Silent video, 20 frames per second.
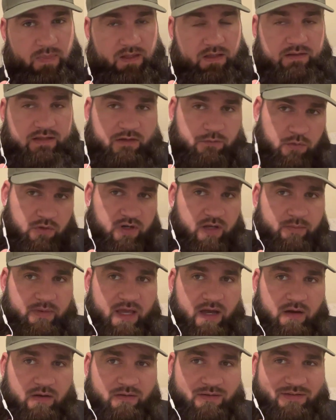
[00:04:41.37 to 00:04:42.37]
That's where I am
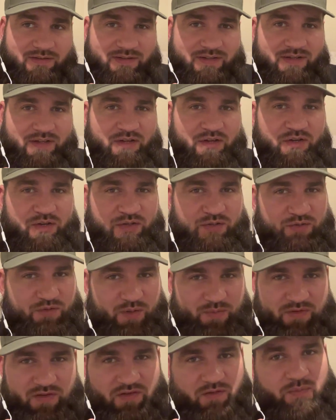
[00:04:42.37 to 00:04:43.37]
now. You're
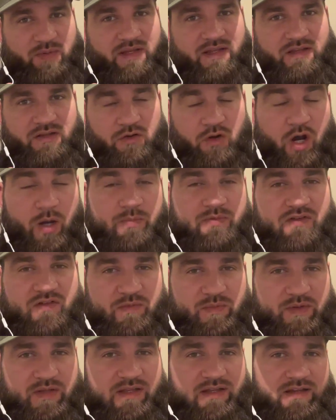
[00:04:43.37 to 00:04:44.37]
up to
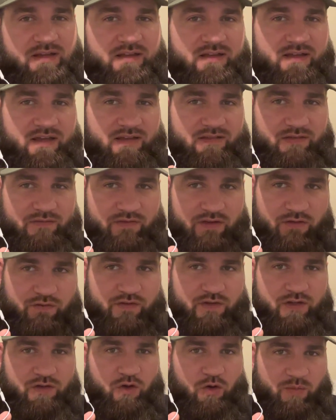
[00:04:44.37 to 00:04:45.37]
speed as of this
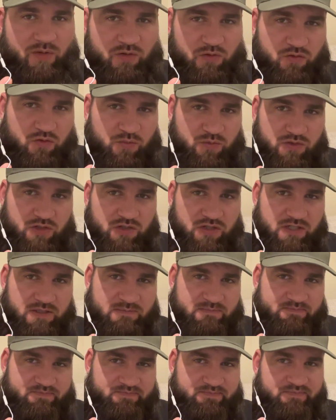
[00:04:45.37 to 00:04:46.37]
video on my YouTube journey.
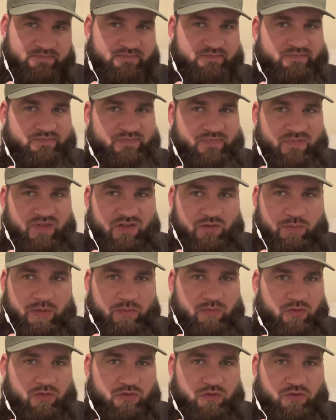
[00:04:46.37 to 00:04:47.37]
There's
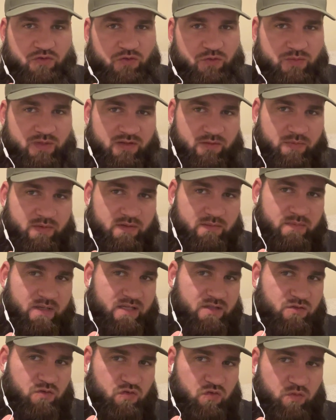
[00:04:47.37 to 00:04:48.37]
people on YouTube that's been
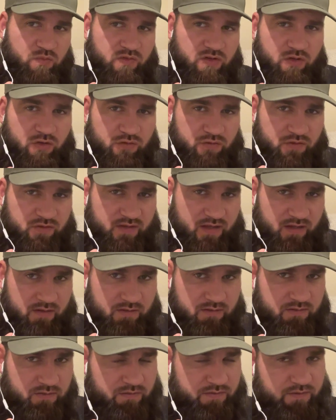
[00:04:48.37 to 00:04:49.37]
making YouTube videos for
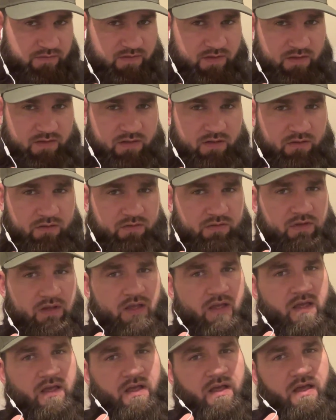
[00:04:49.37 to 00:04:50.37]
10 or 15 years.
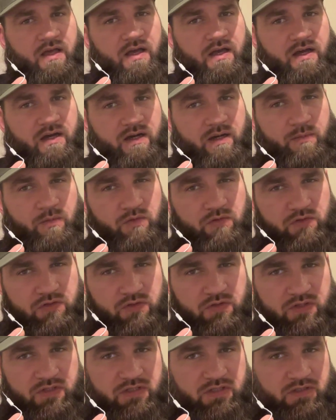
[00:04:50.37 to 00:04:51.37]
I'm only
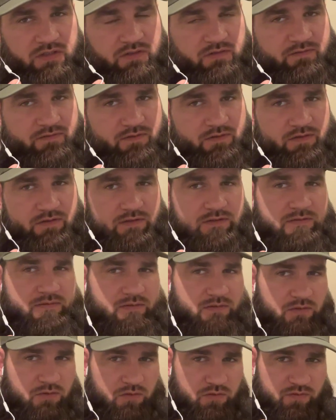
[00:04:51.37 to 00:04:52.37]
on here for
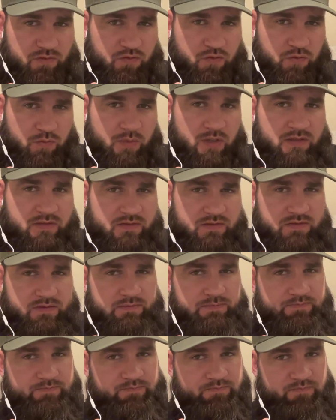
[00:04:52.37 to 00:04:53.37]
a little over 2 months,
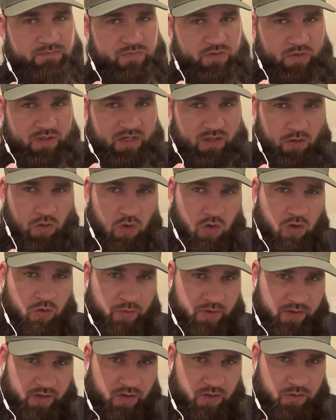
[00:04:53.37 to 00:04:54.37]
so I got a long
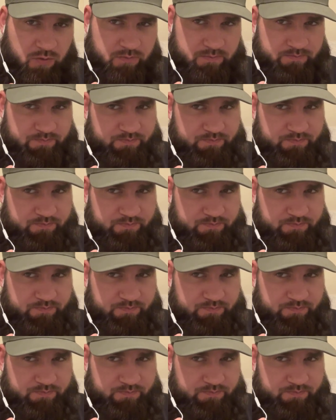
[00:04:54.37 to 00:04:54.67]
way to go.